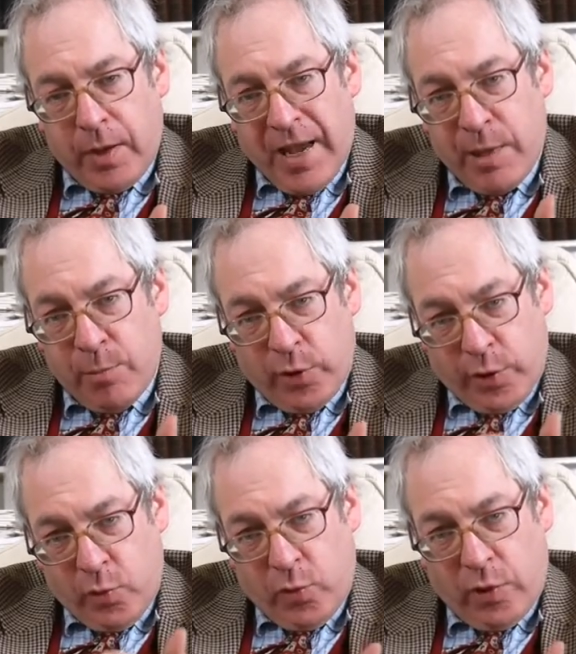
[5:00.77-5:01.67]

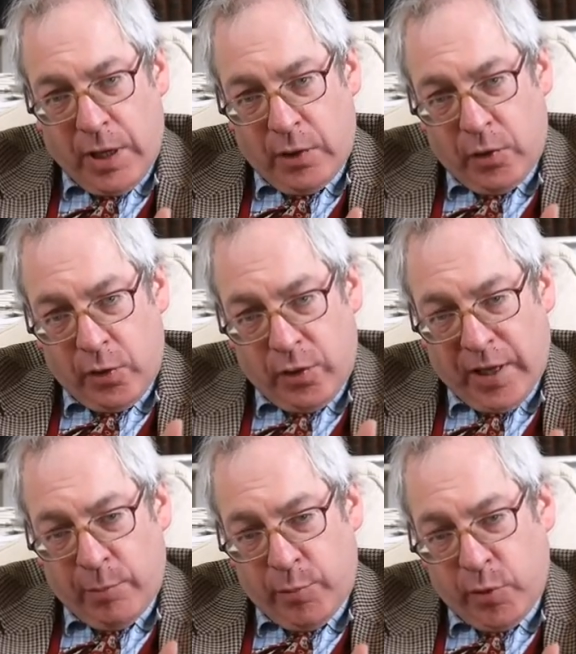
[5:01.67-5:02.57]
anybody who said that the
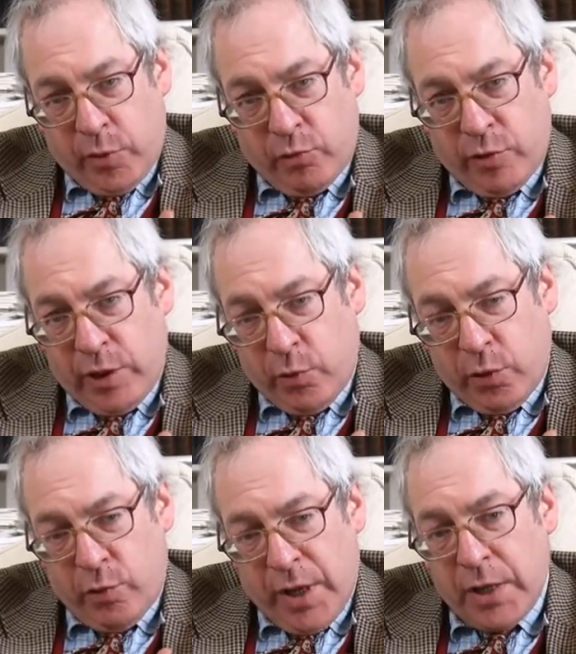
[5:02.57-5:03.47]
second person of the Trinity was
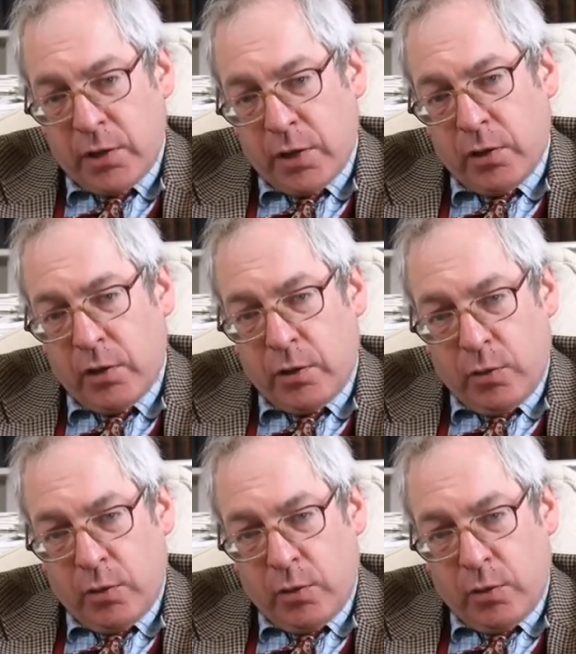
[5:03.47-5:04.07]
created